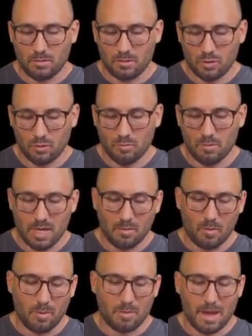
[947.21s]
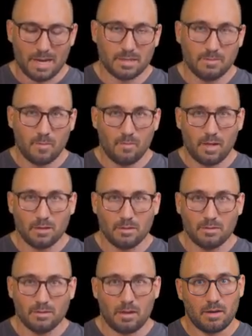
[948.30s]
2 minimum and maximum
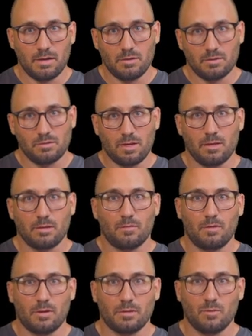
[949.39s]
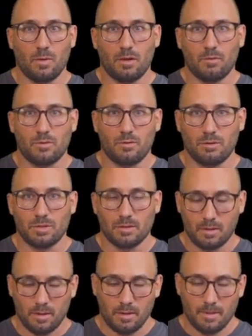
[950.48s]
values that are interesting as well, of course,
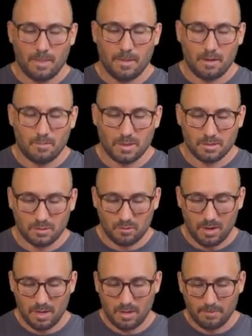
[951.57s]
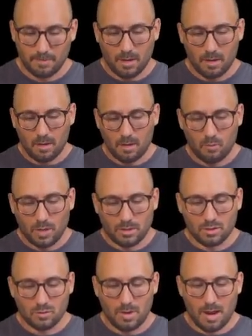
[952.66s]
in muscle training. And we can
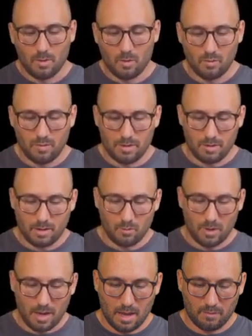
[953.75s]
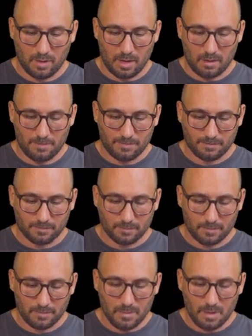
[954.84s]
swipe over, and then we have again
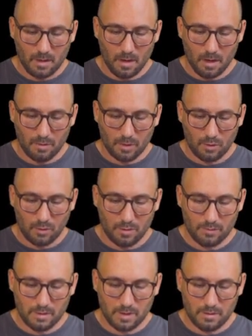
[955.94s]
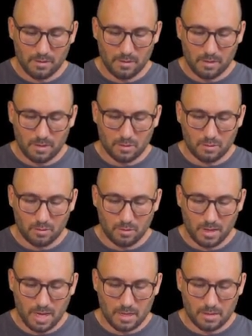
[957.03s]
the curve here to
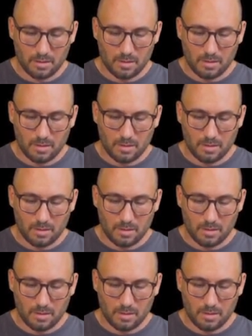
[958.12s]
look at,